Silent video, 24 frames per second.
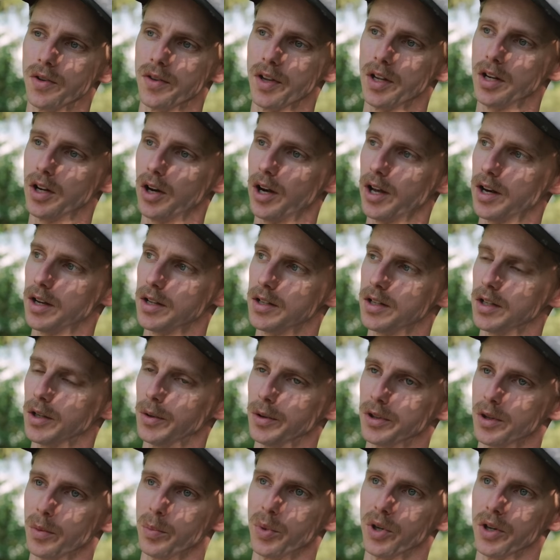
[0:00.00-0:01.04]
they know how to deal
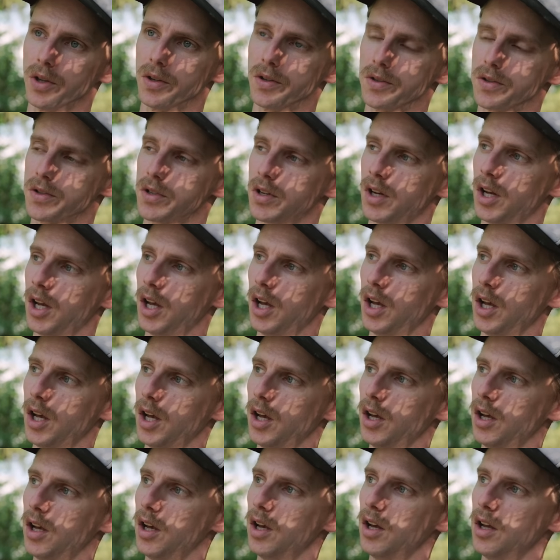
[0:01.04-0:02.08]
with the bills.
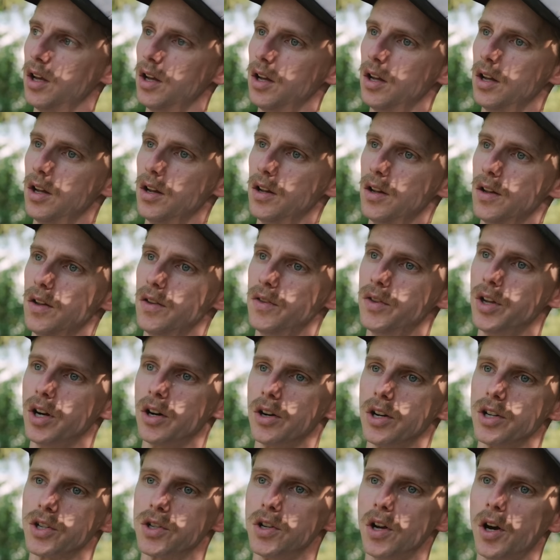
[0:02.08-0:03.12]

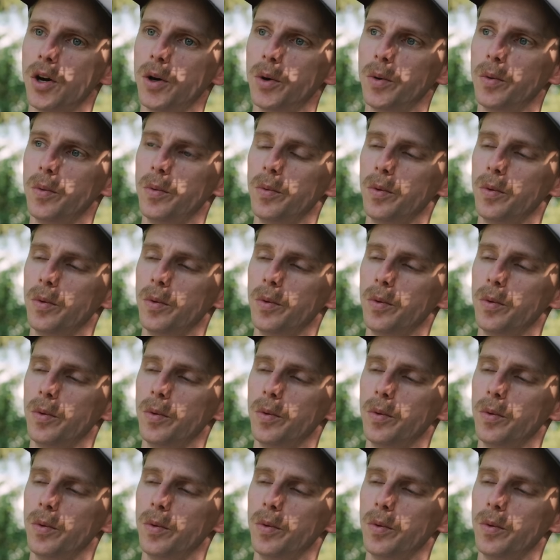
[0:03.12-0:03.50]
No